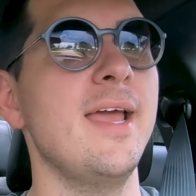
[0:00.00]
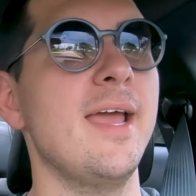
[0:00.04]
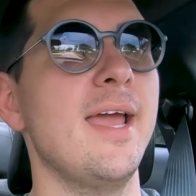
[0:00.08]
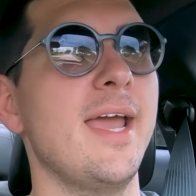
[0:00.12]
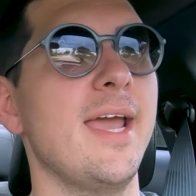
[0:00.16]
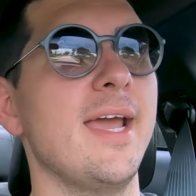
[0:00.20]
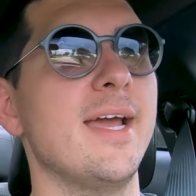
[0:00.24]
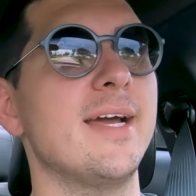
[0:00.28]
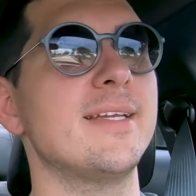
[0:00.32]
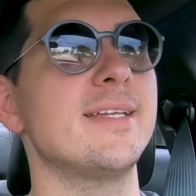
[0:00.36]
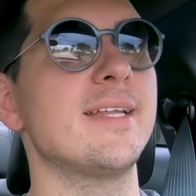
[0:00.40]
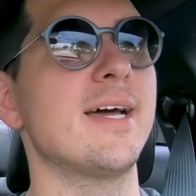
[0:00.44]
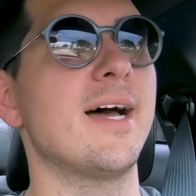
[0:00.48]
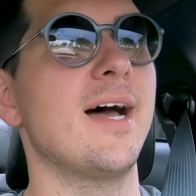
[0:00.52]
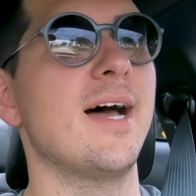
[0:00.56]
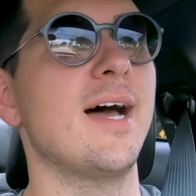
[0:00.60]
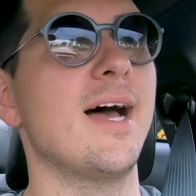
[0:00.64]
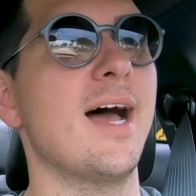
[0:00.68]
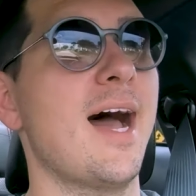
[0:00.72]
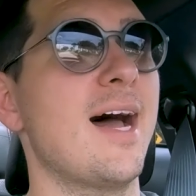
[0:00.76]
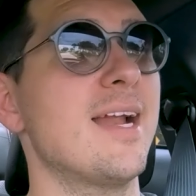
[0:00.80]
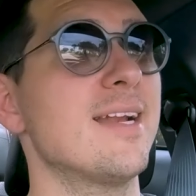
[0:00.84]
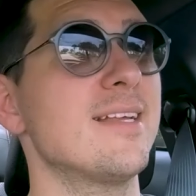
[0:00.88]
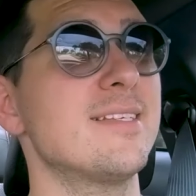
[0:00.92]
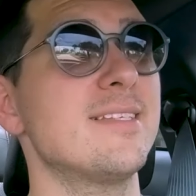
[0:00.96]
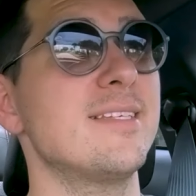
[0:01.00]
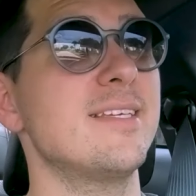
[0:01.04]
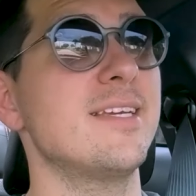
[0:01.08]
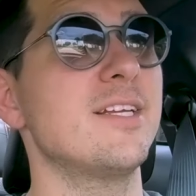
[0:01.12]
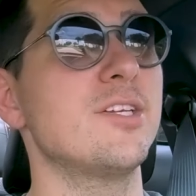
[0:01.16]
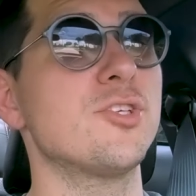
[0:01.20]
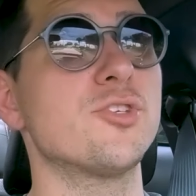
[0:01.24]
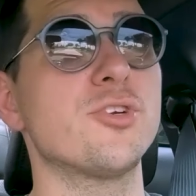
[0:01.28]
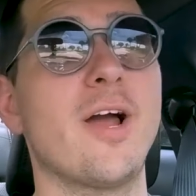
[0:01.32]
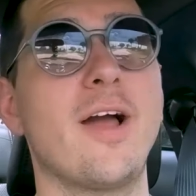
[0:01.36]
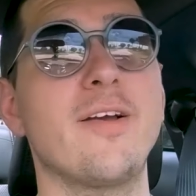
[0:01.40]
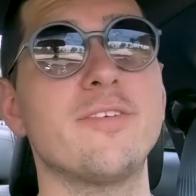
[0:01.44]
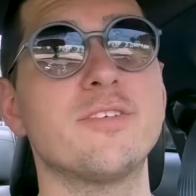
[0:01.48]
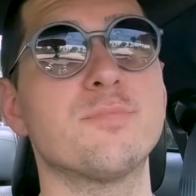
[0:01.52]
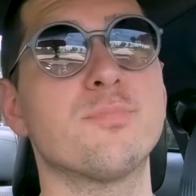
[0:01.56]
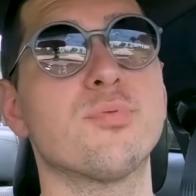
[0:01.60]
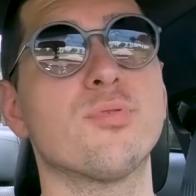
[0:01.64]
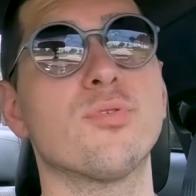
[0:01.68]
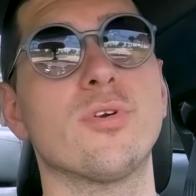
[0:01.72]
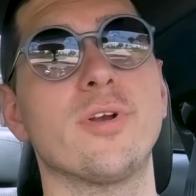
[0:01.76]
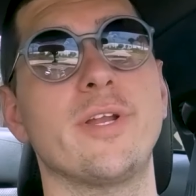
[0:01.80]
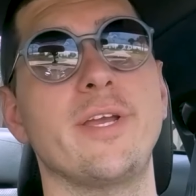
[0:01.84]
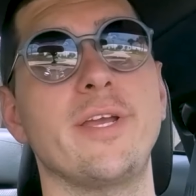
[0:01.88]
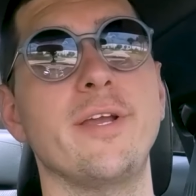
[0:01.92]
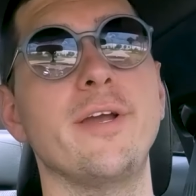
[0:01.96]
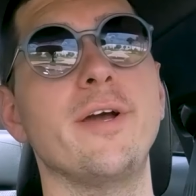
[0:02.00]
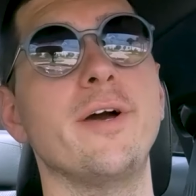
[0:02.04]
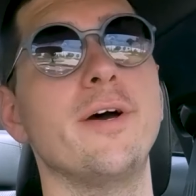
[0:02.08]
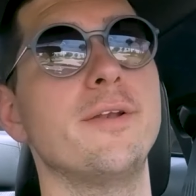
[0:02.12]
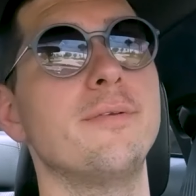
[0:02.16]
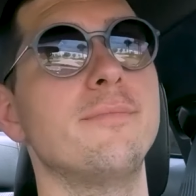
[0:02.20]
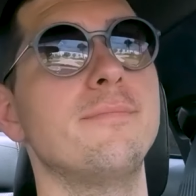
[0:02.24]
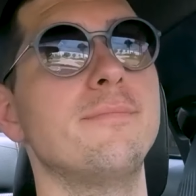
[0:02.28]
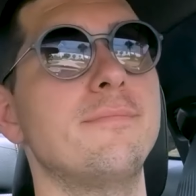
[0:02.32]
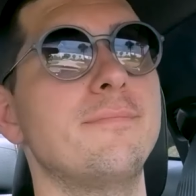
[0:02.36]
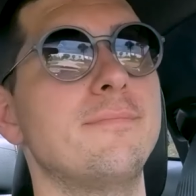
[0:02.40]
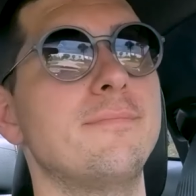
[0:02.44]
and uh, honestly, it drives pretty good.